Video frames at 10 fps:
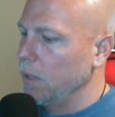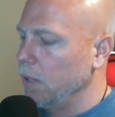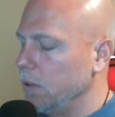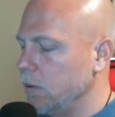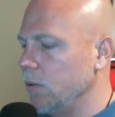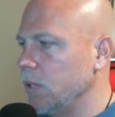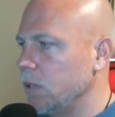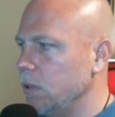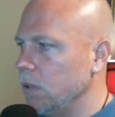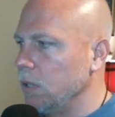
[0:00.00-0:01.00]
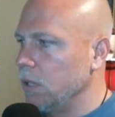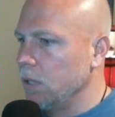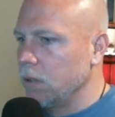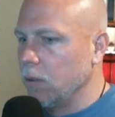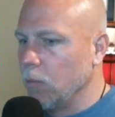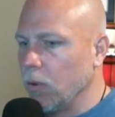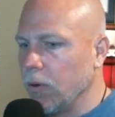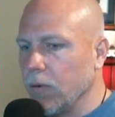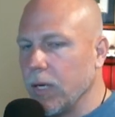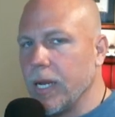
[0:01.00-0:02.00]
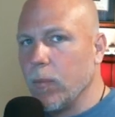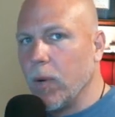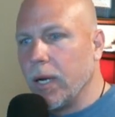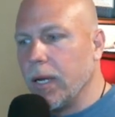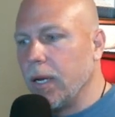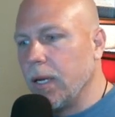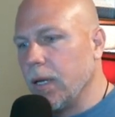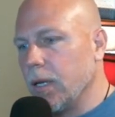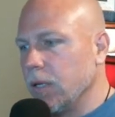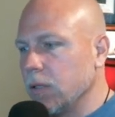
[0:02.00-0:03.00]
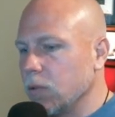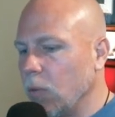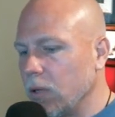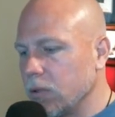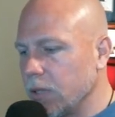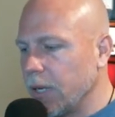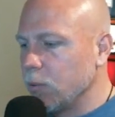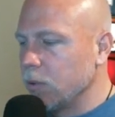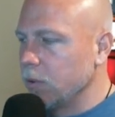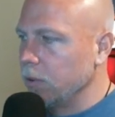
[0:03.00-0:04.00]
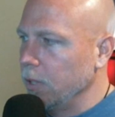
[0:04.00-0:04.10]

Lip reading: And so it's a more of a day by day, small steps,